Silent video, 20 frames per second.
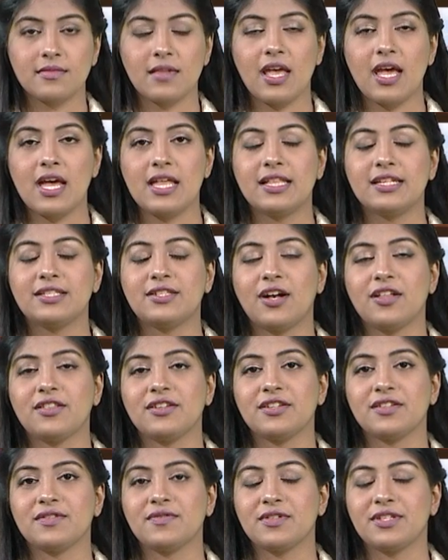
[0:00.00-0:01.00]
That's all the
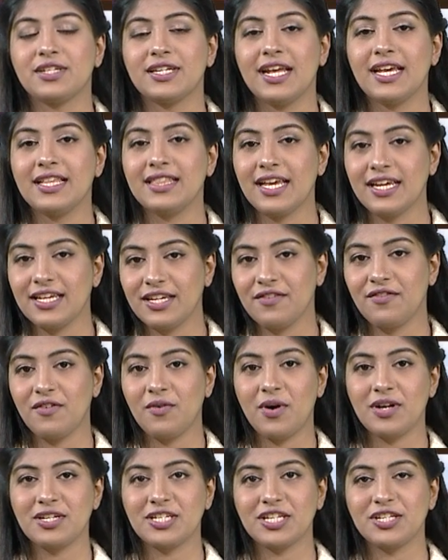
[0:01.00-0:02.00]
news for today. Thank you for
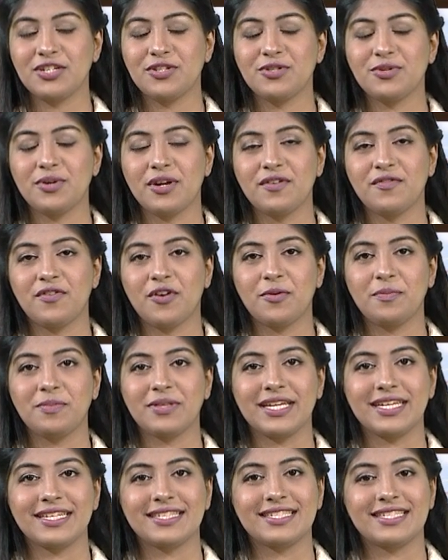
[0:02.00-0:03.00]
watching News 24.
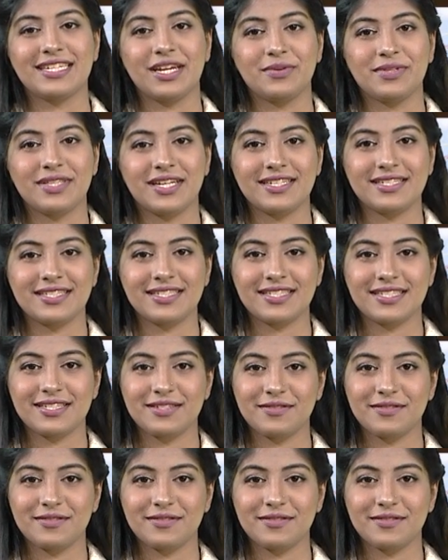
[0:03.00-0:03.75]
Please stay with us.